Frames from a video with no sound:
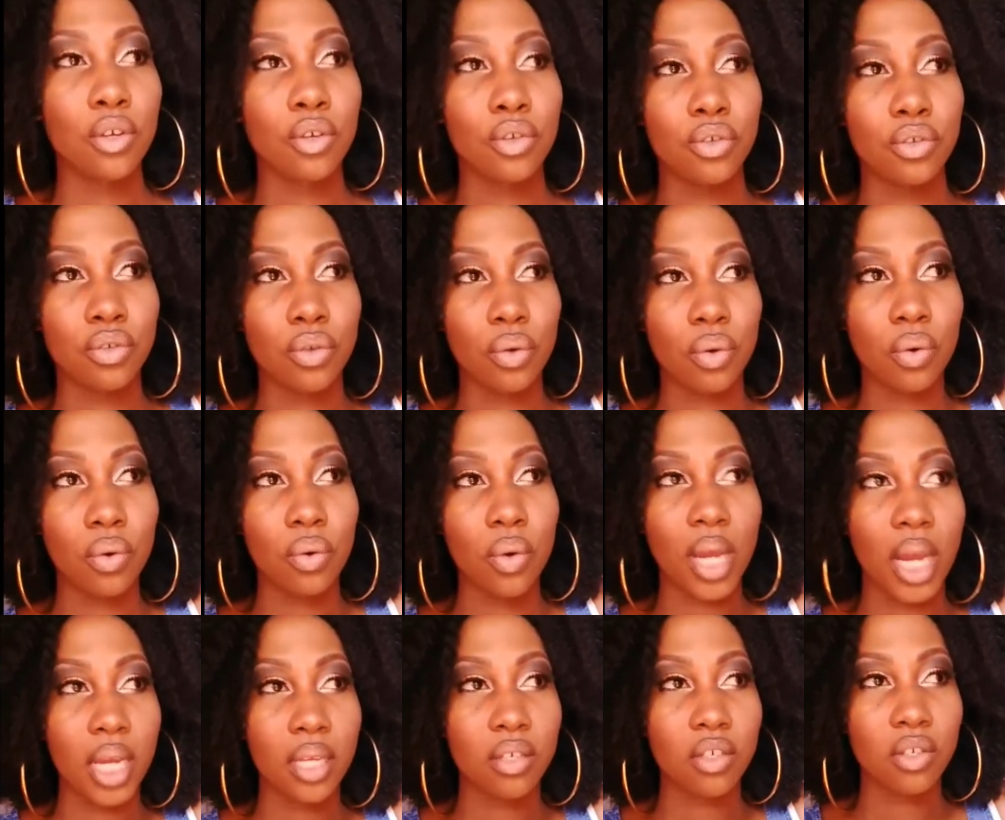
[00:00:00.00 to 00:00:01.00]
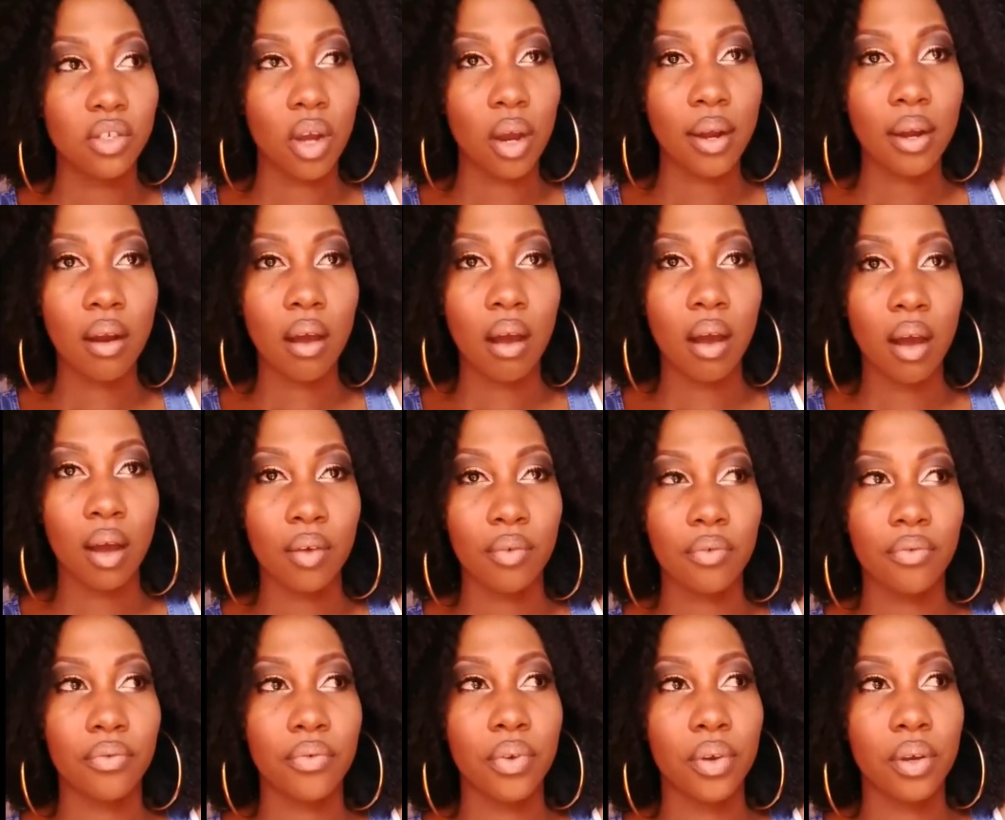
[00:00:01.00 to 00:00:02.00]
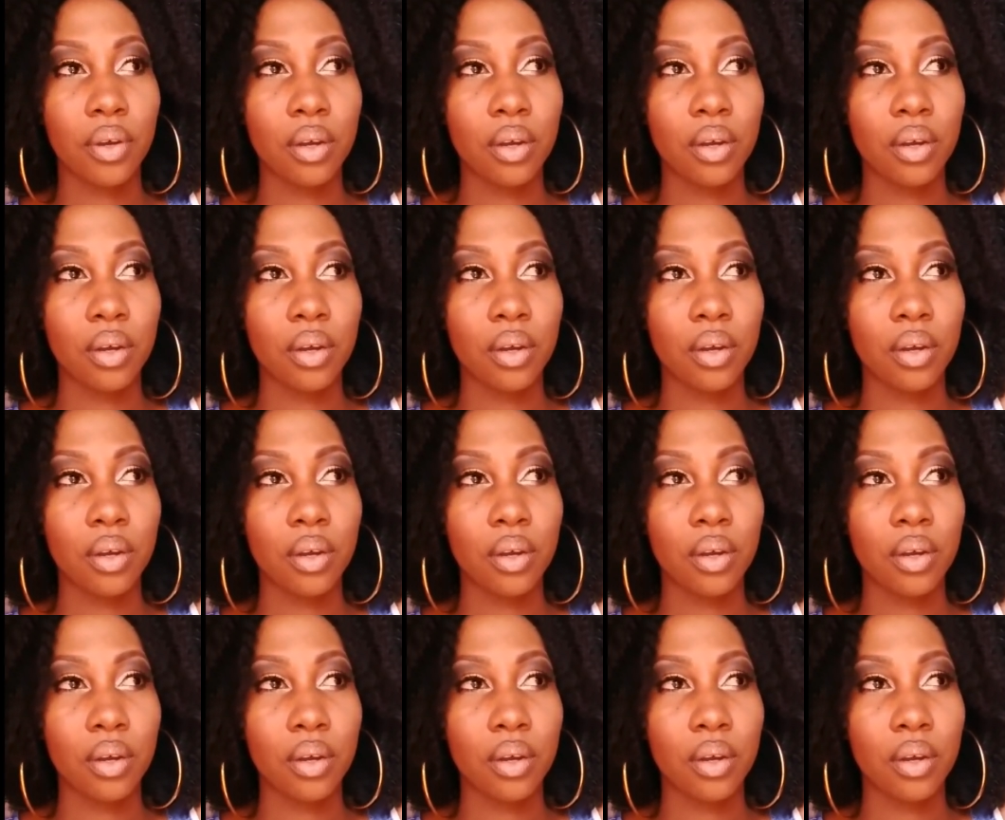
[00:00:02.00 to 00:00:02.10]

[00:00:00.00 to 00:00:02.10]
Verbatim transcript: so it started off